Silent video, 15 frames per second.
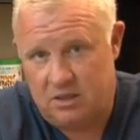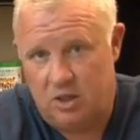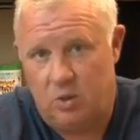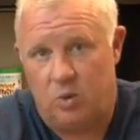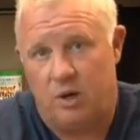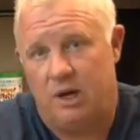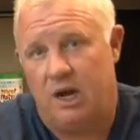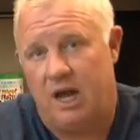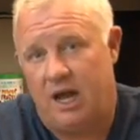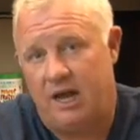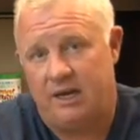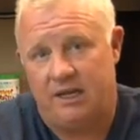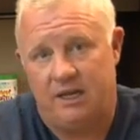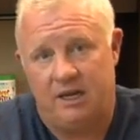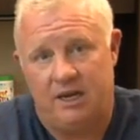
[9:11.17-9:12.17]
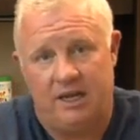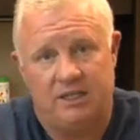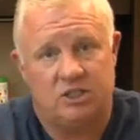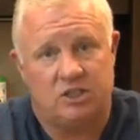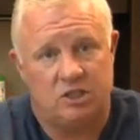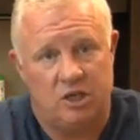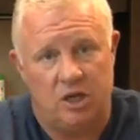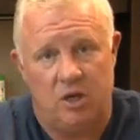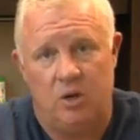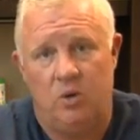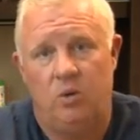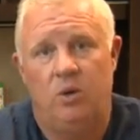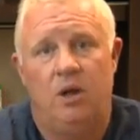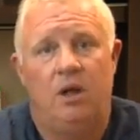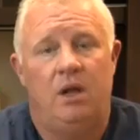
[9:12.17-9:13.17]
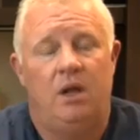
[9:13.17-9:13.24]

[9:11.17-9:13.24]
You are not in a slow,